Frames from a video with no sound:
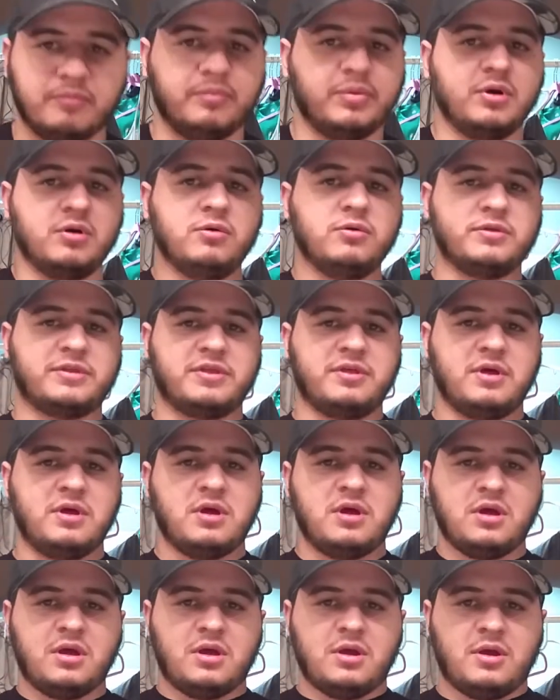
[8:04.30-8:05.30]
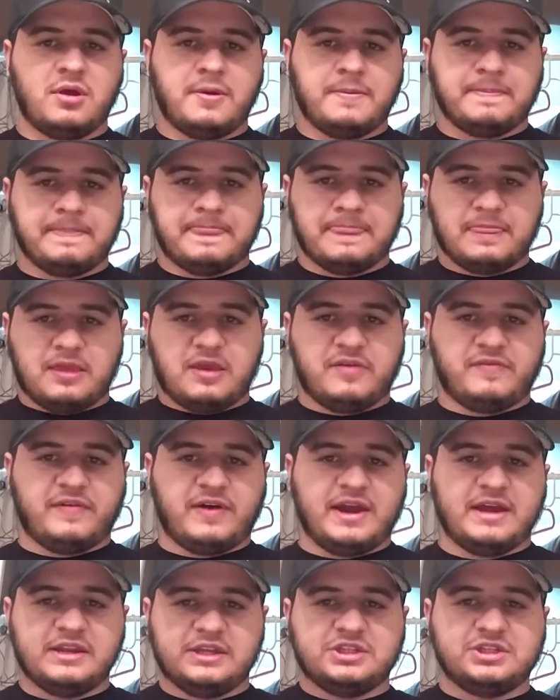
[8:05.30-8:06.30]
both. If
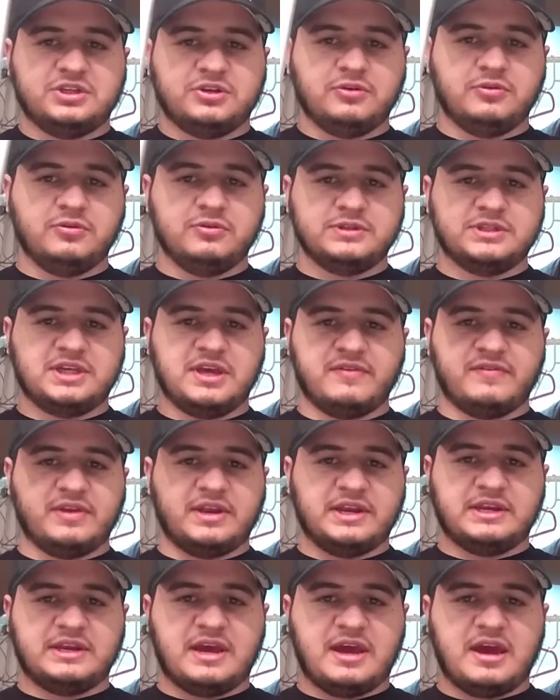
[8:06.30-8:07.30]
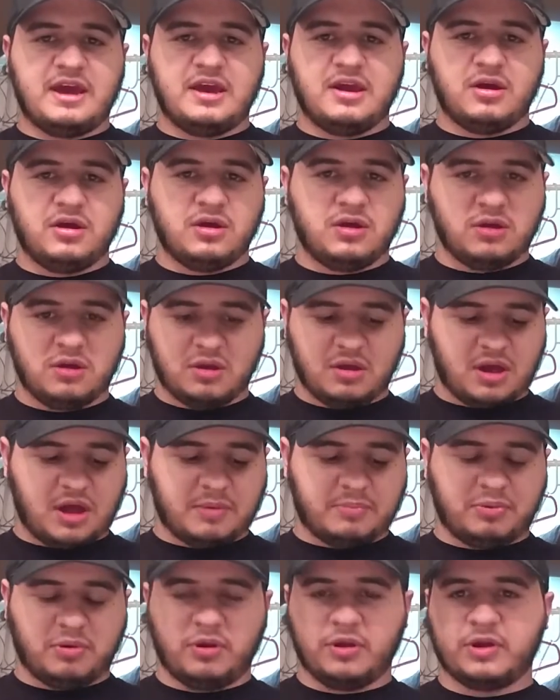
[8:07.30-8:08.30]
I had to choose, given a day,
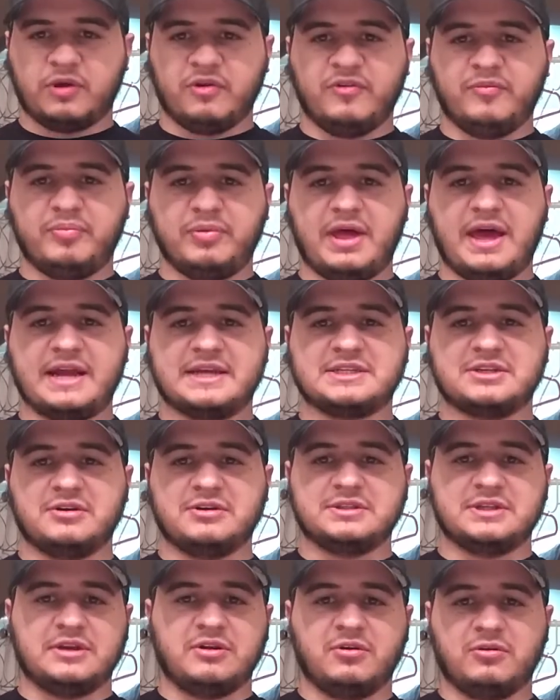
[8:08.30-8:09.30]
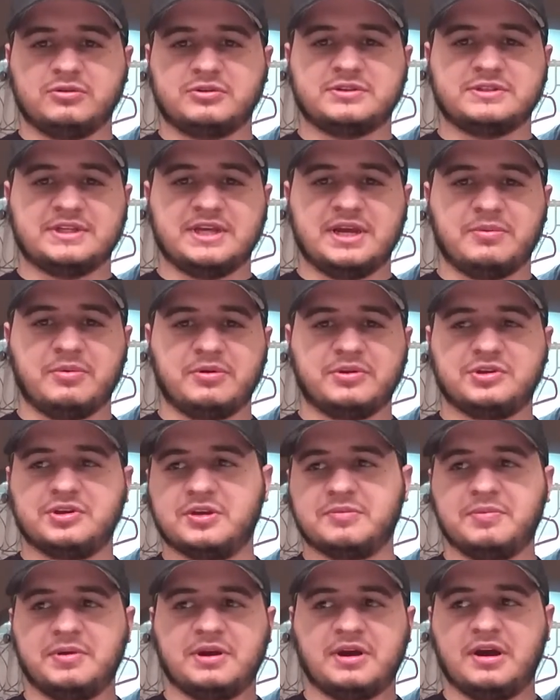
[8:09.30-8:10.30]
I'd probably go with Black Series and Ultrasabers,
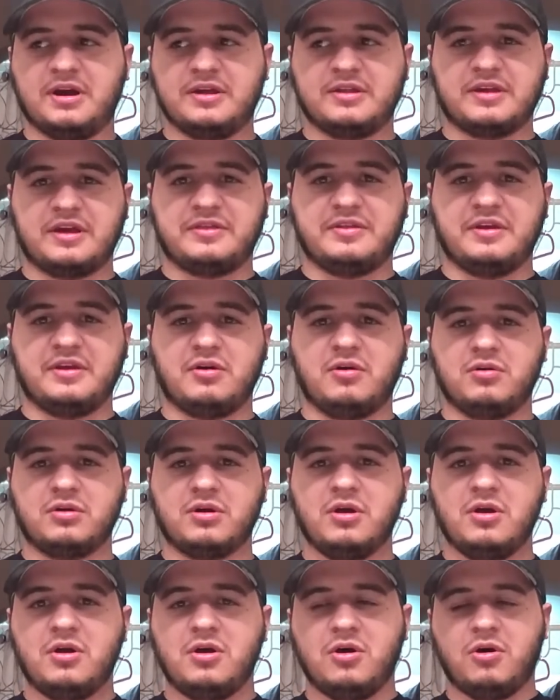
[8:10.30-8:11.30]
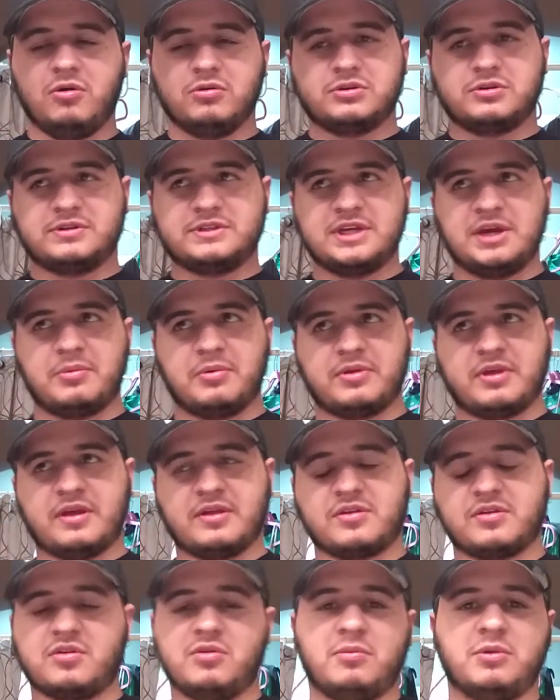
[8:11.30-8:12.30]
just because I think Ultrasabers
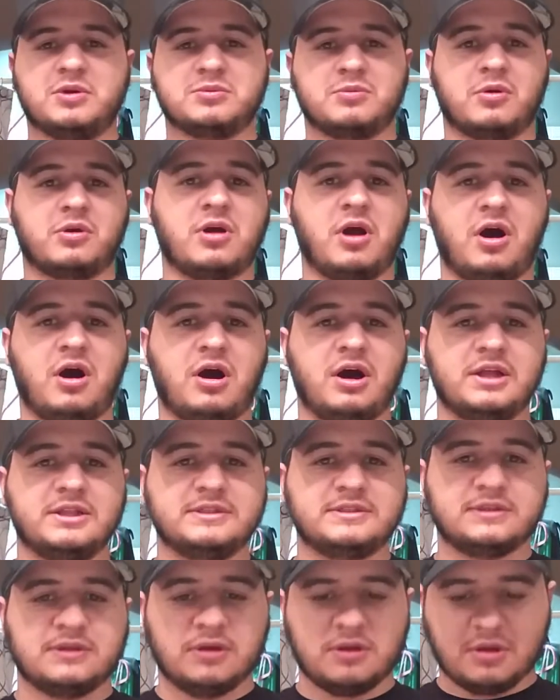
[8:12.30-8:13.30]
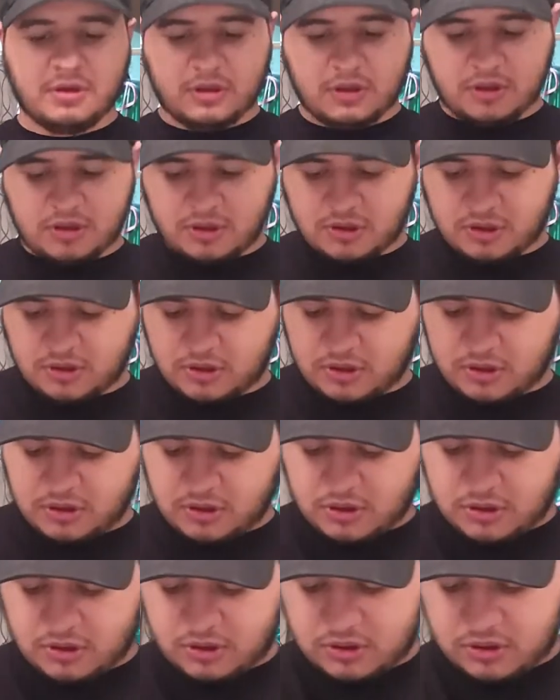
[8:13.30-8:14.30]
has so much more cons
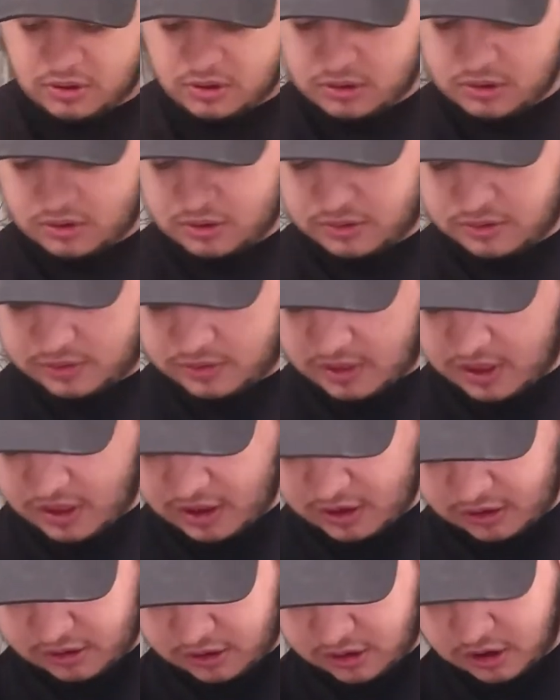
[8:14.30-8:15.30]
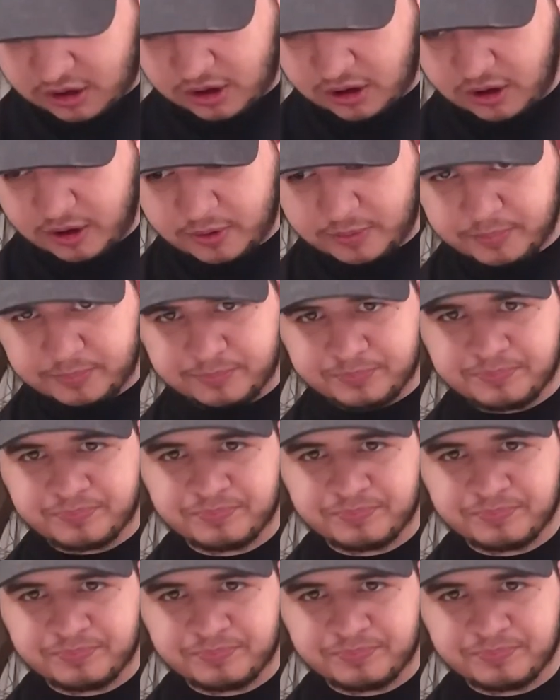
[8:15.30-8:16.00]
than a